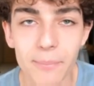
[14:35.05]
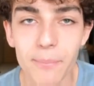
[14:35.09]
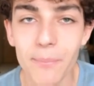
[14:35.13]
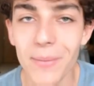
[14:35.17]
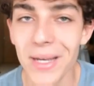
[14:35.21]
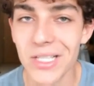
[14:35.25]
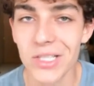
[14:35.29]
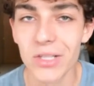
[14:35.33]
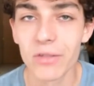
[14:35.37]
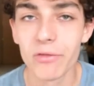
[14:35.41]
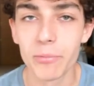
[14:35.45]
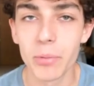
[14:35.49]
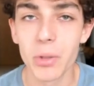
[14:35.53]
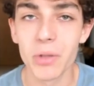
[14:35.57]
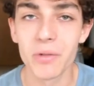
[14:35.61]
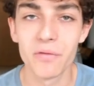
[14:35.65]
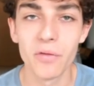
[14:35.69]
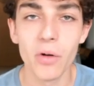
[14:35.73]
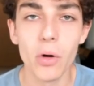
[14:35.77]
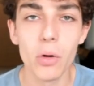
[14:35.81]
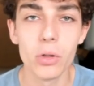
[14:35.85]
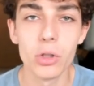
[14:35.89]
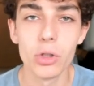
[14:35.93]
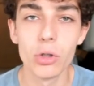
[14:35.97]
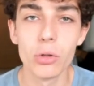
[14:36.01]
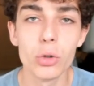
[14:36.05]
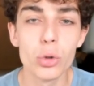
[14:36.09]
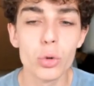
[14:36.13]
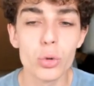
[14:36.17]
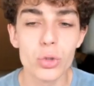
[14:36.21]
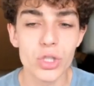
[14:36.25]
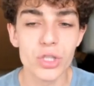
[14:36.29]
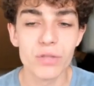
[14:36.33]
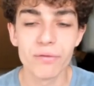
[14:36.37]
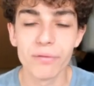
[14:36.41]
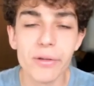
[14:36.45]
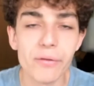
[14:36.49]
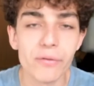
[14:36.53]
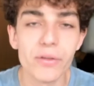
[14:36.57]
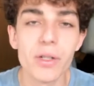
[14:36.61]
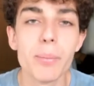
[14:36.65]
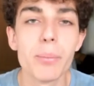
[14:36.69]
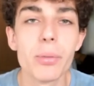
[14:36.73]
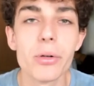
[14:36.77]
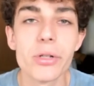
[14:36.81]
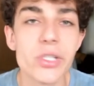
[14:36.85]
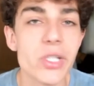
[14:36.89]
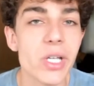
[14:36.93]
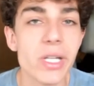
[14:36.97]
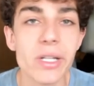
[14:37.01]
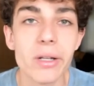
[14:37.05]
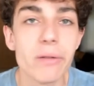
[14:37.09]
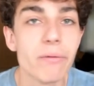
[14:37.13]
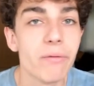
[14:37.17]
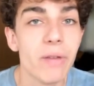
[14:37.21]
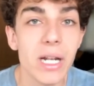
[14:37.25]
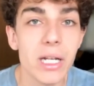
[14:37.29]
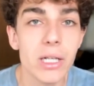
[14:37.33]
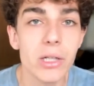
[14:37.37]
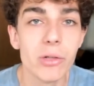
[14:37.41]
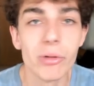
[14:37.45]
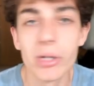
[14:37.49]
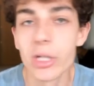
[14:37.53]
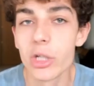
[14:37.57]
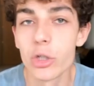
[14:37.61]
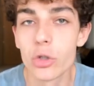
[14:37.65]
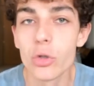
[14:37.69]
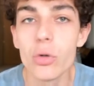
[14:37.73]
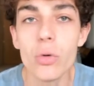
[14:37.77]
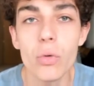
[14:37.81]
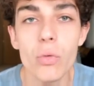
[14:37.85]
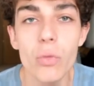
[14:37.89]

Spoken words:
massive portfolio loses 50% in value in 2